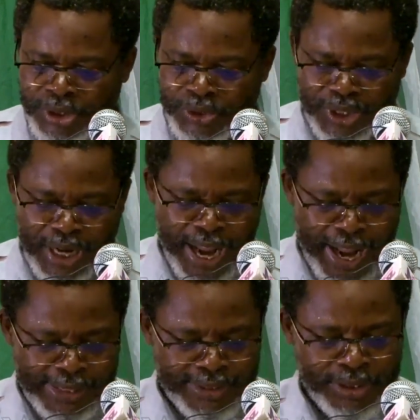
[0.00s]
to the
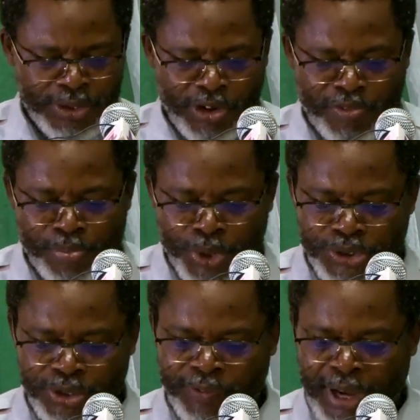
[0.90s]
heart of
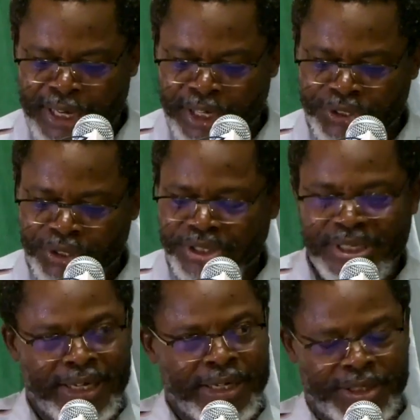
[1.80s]
most of our nation's
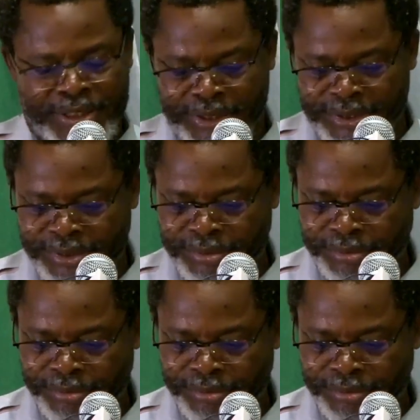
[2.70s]
challenges.